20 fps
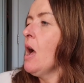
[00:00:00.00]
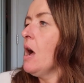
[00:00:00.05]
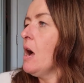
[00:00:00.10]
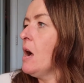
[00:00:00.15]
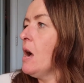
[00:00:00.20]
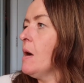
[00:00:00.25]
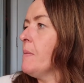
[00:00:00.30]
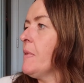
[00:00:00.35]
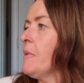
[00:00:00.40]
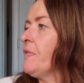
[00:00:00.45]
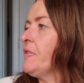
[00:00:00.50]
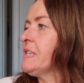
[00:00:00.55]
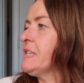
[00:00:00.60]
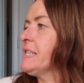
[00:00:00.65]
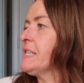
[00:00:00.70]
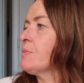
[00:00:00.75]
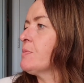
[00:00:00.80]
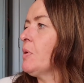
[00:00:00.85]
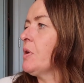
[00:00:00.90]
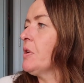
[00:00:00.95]
This
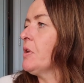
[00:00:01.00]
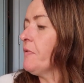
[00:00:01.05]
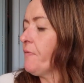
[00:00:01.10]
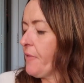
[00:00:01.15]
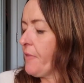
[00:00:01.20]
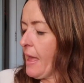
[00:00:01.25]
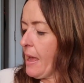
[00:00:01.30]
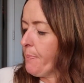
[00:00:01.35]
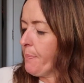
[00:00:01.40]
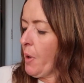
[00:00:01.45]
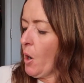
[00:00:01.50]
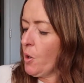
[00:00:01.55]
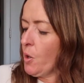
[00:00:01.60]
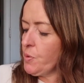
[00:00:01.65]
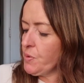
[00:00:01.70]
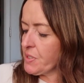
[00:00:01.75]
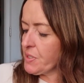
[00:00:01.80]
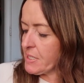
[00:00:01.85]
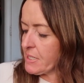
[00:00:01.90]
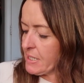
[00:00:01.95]
is one of their
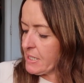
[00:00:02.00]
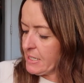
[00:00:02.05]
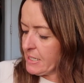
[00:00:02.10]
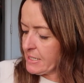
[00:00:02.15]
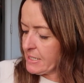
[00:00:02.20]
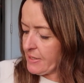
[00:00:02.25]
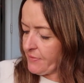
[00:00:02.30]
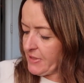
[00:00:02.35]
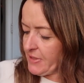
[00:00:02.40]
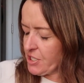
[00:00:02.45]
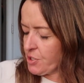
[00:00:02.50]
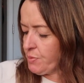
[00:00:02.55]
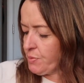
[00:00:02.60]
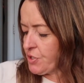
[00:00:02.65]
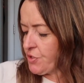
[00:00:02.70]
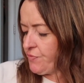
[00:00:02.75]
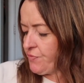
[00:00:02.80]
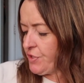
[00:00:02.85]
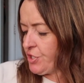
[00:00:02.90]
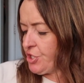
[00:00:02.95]
posters. This
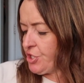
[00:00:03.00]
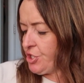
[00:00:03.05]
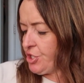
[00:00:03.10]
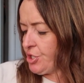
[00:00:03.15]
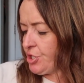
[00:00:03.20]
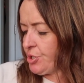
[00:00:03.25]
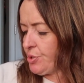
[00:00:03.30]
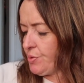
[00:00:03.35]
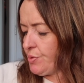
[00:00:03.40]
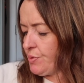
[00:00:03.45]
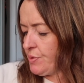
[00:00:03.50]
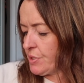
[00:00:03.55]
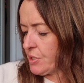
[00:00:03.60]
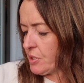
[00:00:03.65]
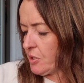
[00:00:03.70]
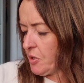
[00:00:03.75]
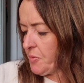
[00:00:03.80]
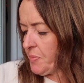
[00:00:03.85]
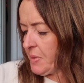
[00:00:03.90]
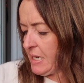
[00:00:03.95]
was
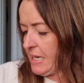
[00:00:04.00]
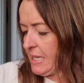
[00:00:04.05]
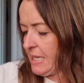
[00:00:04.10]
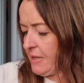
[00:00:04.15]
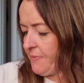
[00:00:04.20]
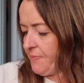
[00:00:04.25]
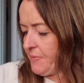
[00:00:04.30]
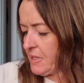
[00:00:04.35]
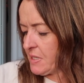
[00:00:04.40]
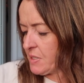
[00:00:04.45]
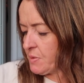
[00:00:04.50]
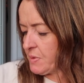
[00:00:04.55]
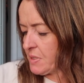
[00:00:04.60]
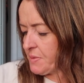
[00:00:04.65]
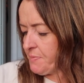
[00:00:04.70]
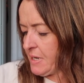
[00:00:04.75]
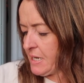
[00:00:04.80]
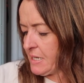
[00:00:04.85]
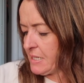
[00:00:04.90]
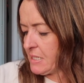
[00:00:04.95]
reduced. I believe this
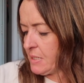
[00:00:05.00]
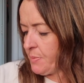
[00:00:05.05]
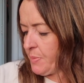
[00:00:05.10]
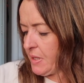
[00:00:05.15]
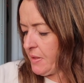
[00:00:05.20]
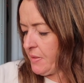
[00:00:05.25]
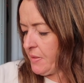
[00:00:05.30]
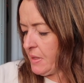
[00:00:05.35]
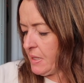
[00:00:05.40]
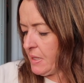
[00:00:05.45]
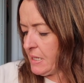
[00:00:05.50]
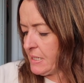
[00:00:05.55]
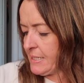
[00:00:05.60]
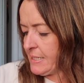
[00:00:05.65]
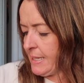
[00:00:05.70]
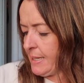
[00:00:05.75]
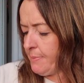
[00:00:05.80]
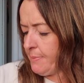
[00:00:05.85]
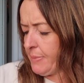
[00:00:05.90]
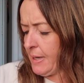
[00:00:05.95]
was meant to be
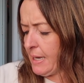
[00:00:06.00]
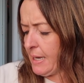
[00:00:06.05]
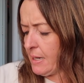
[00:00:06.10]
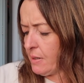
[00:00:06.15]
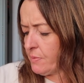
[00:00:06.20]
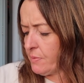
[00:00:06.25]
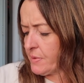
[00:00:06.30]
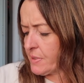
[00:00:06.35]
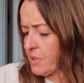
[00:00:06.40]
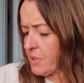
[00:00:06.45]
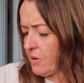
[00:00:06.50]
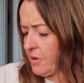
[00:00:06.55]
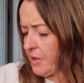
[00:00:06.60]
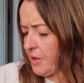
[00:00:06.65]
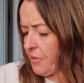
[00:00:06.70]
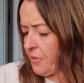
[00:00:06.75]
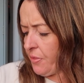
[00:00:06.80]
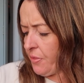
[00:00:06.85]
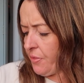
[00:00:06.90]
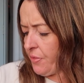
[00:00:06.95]
£13,
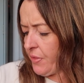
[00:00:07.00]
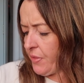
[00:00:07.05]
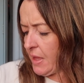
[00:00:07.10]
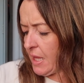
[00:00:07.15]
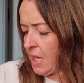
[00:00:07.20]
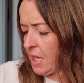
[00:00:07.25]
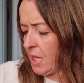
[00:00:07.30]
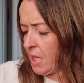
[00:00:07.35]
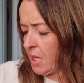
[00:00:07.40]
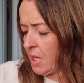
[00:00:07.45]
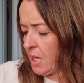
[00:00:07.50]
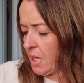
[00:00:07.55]
I think.